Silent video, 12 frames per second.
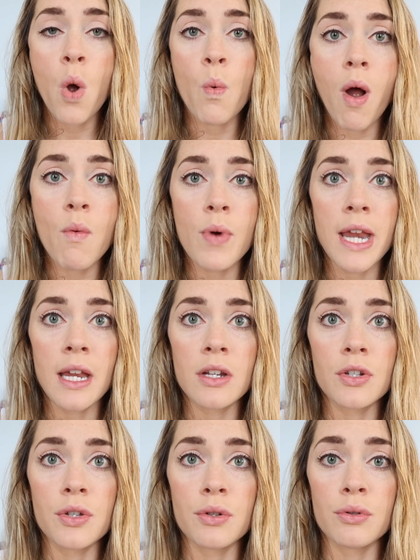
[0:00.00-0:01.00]
what we can
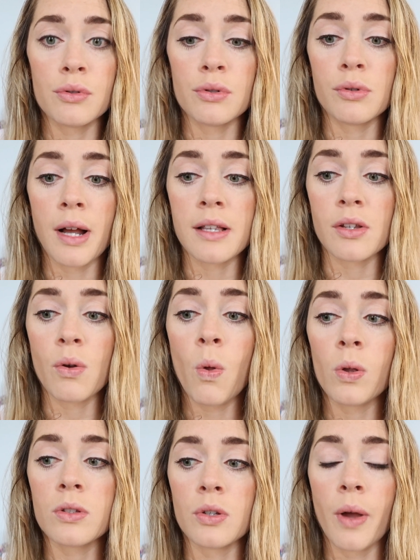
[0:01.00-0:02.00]
do as a
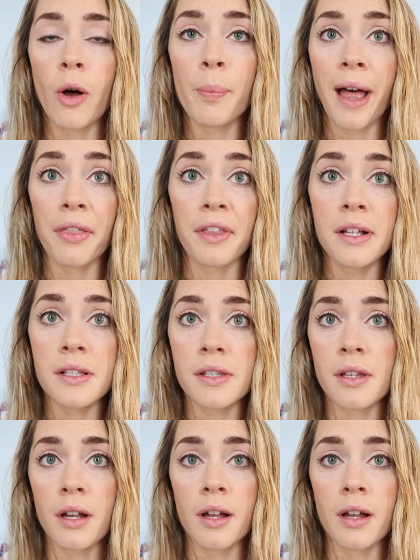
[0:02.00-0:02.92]
whole to help athletes,